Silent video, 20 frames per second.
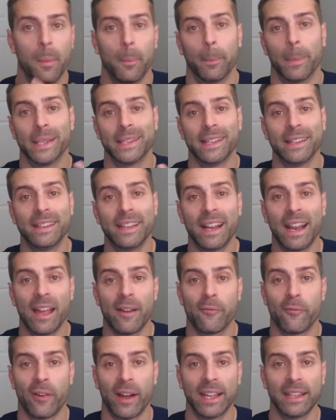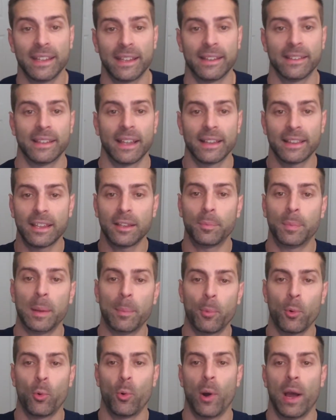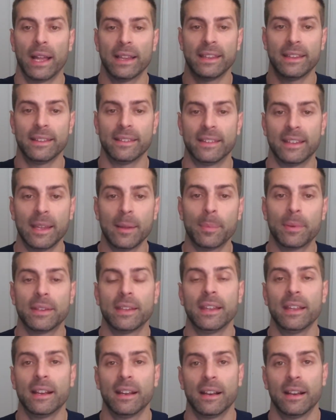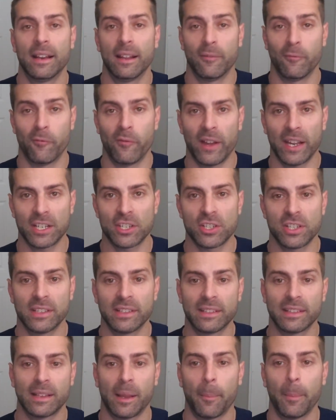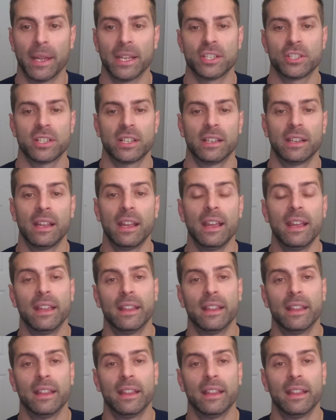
But they did have findings that these people who had these deep seated infections, as I mentioned,